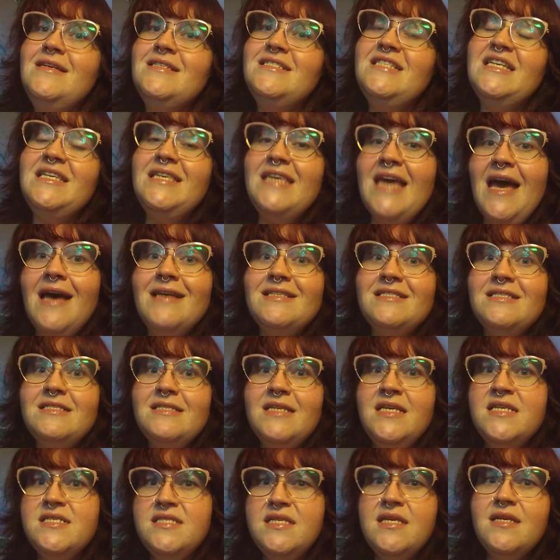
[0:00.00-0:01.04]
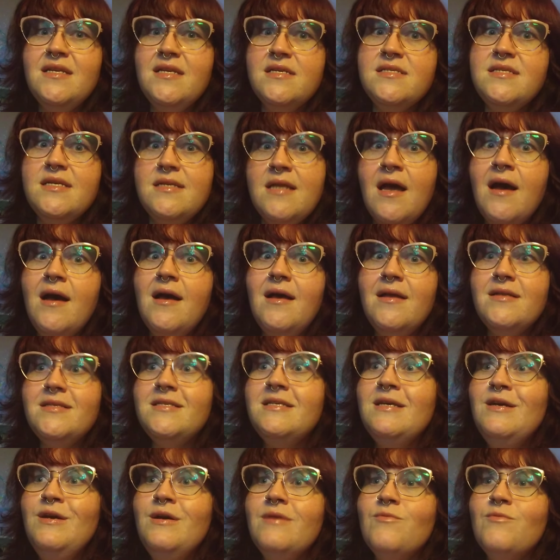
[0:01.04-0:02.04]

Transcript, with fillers: to guess, is it, is it not?